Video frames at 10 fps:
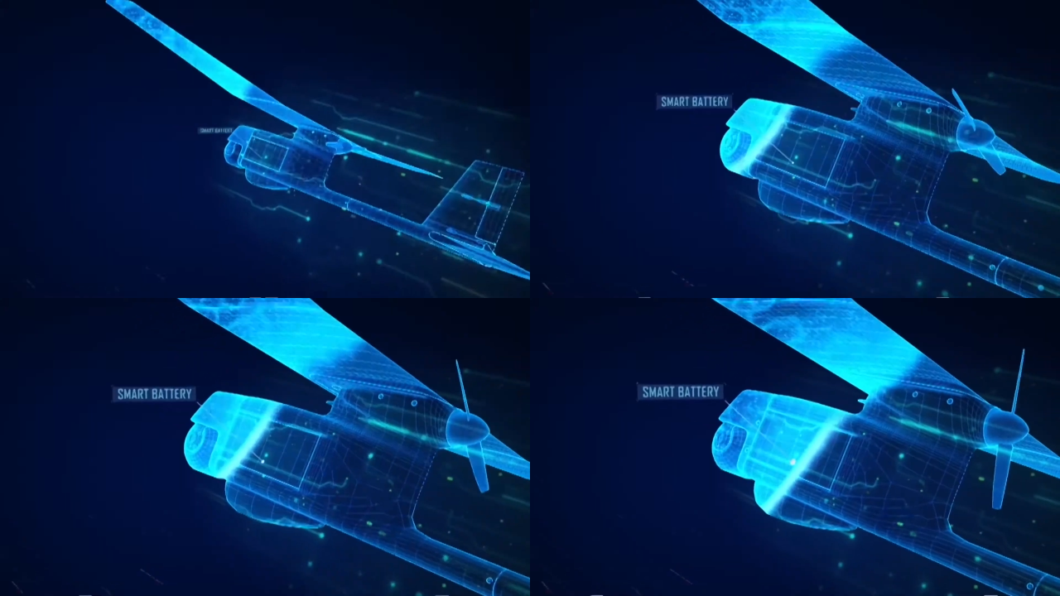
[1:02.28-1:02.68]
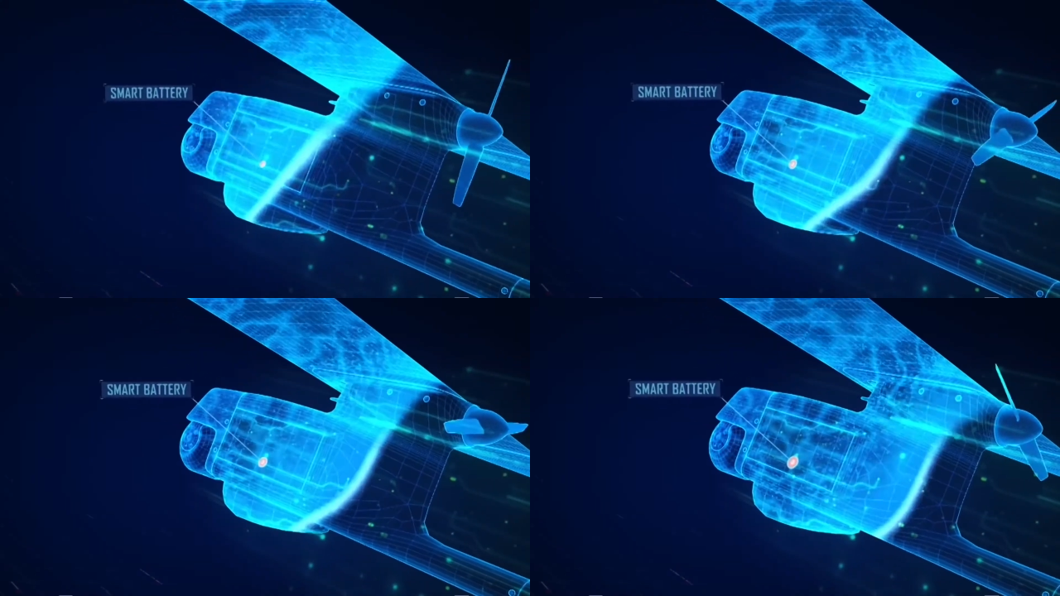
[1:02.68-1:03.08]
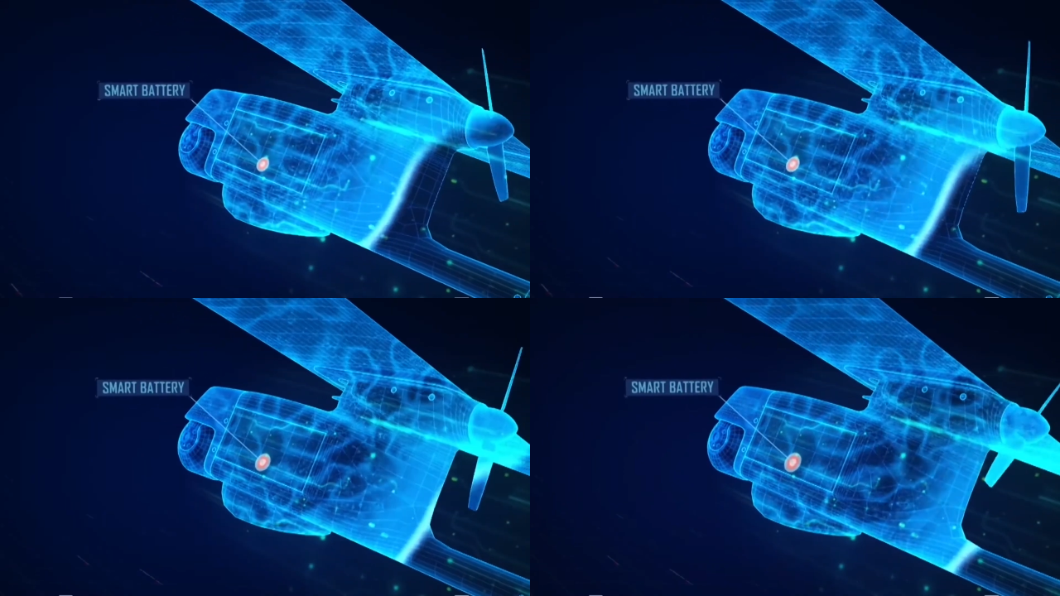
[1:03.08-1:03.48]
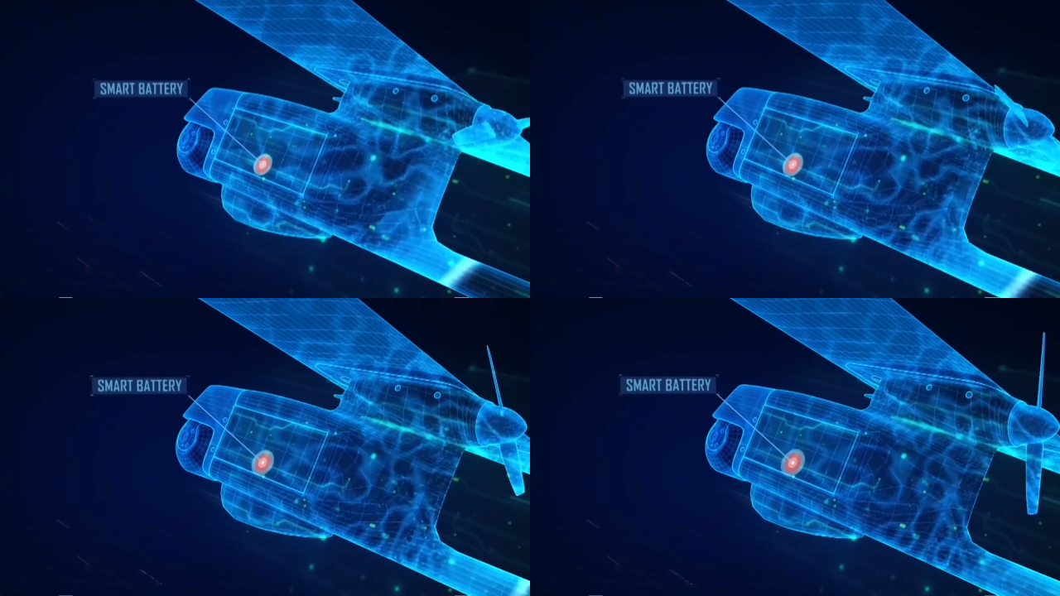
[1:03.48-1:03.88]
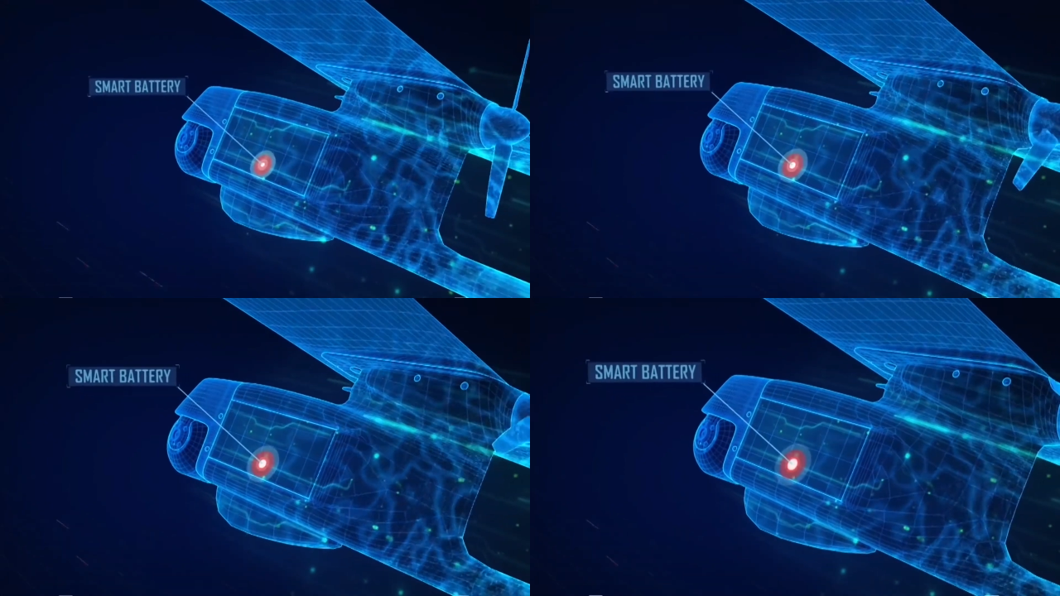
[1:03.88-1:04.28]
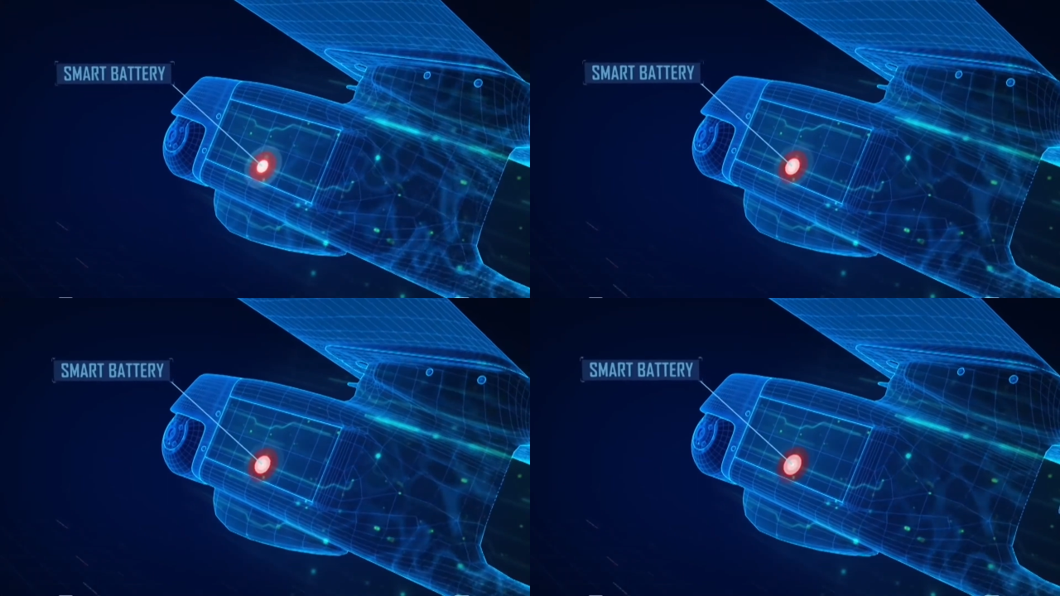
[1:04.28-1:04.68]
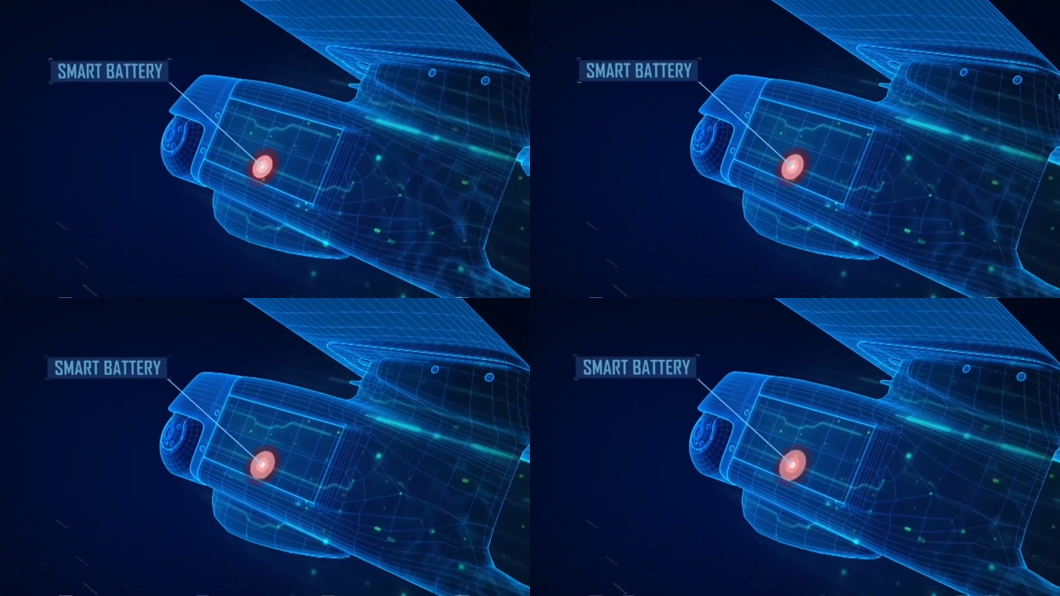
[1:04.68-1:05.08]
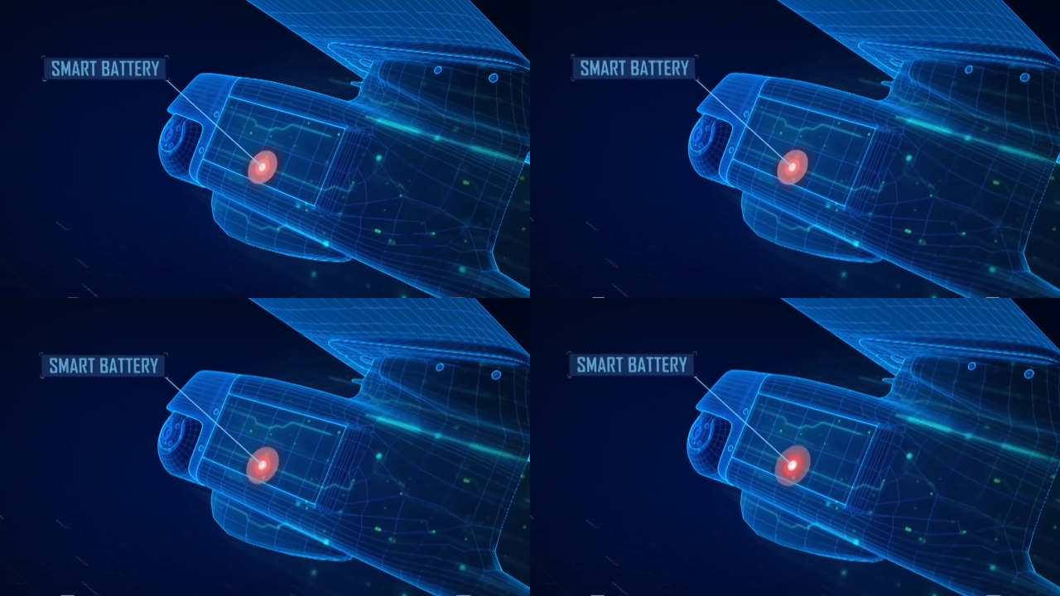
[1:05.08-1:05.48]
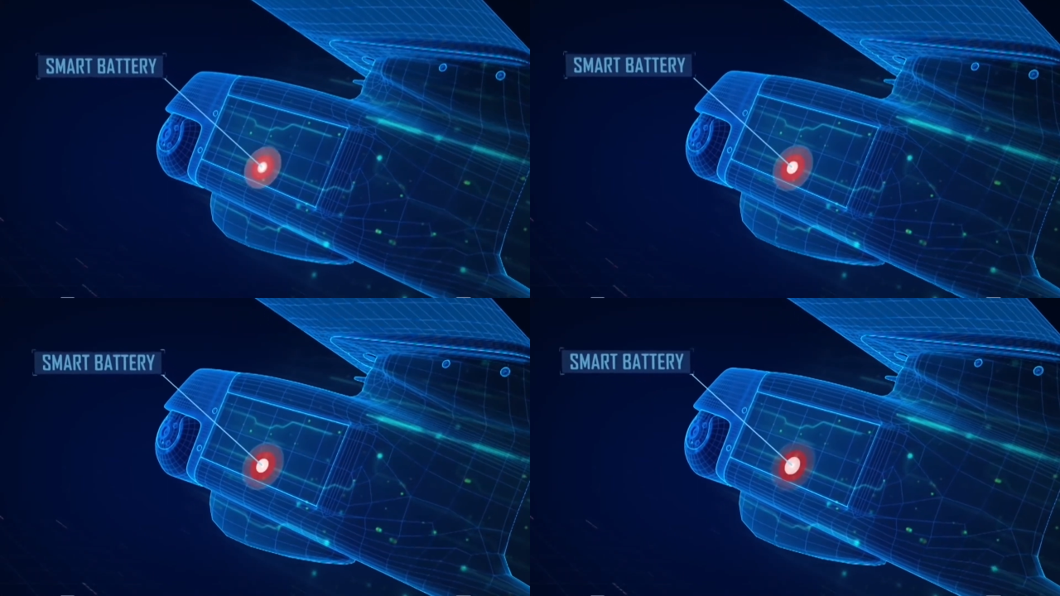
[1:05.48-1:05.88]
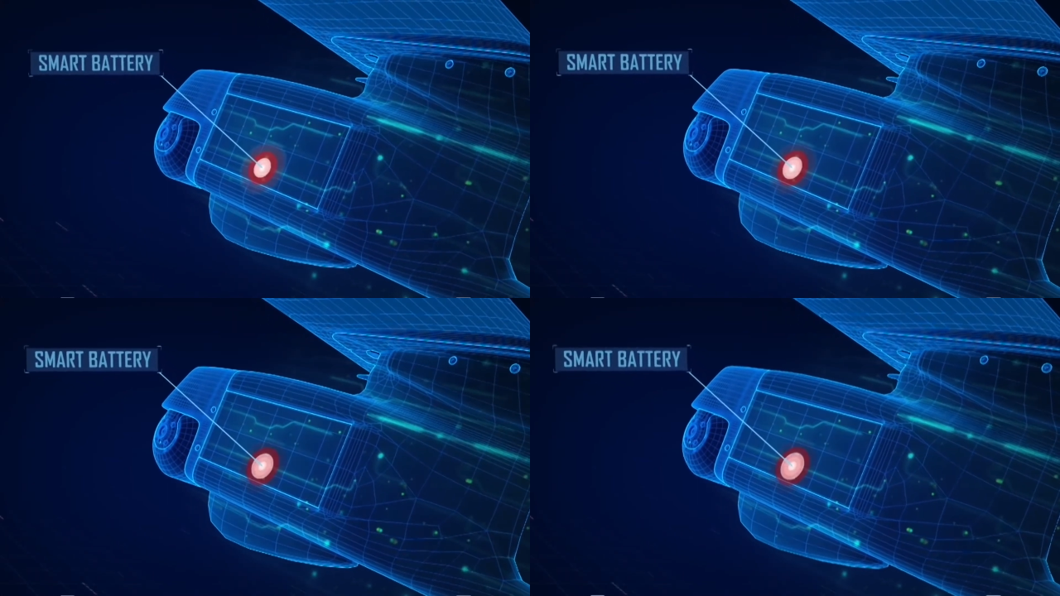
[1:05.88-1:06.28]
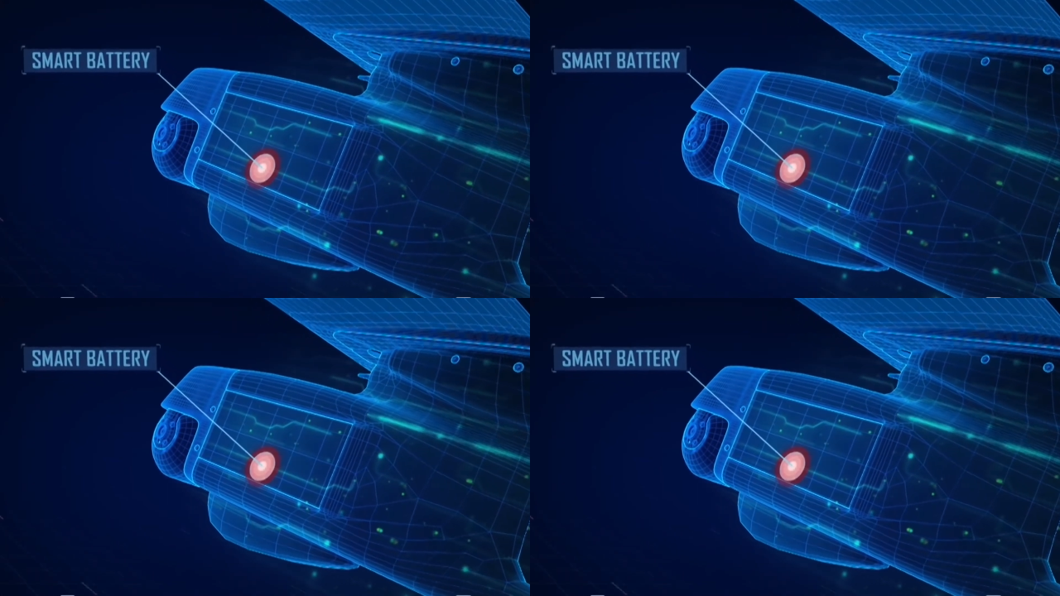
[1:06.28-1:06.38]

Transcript: Nobody's mouth can be seen.